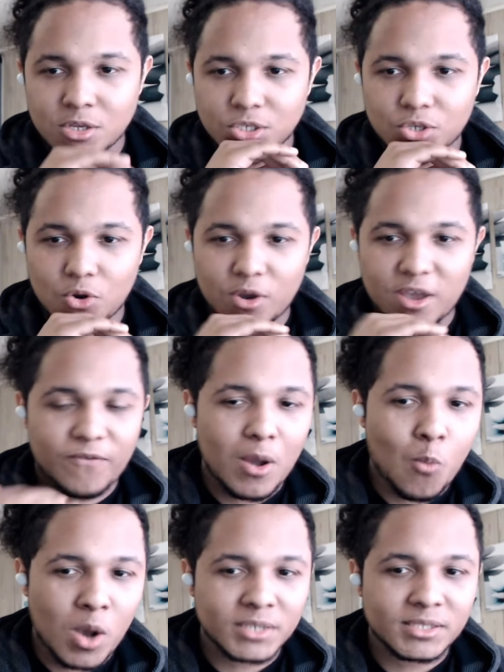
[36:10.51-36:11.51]
So if I
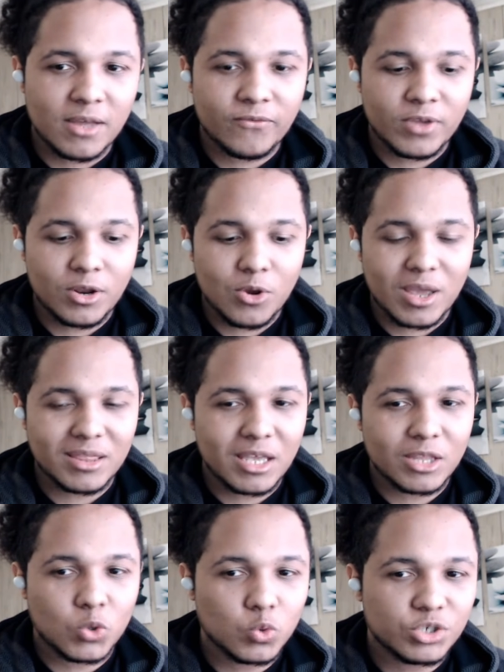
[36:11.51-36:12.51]
watch that video and
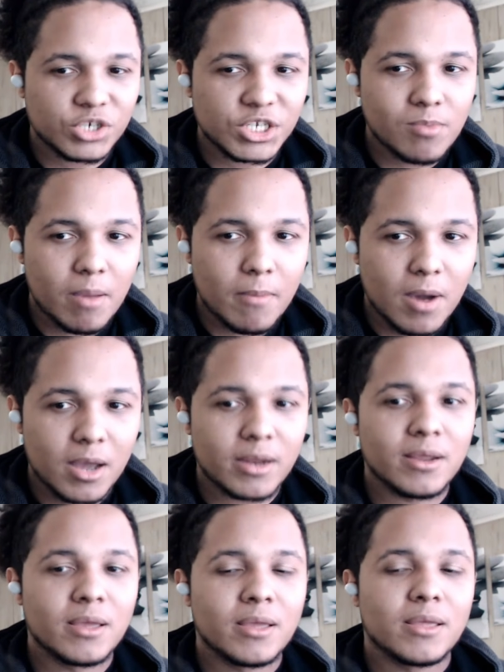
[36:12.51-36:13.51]
they do change my
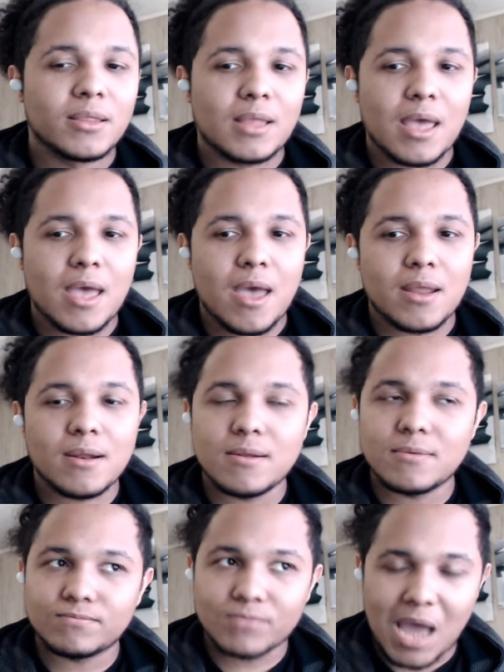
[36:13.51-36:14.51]
mind,
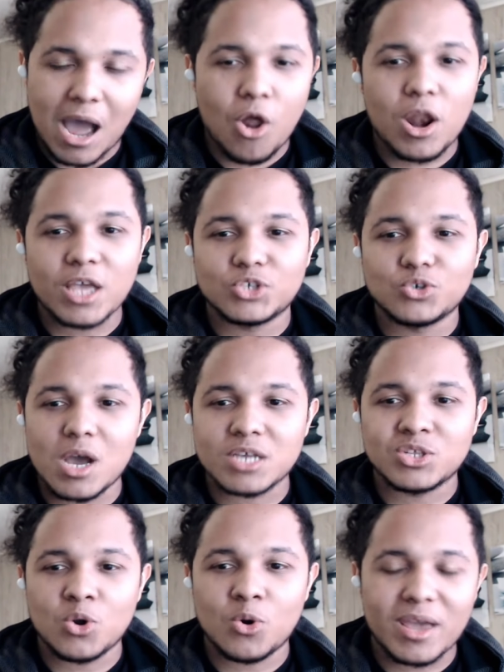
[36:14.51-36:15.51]
then I'll let you
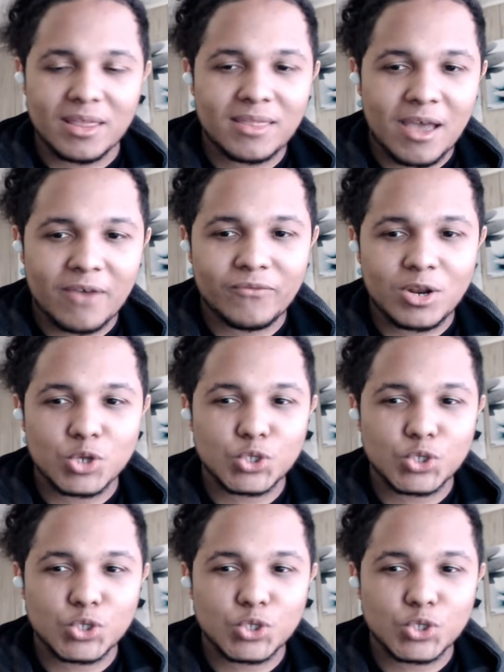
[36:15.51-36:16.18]
guys know in that video.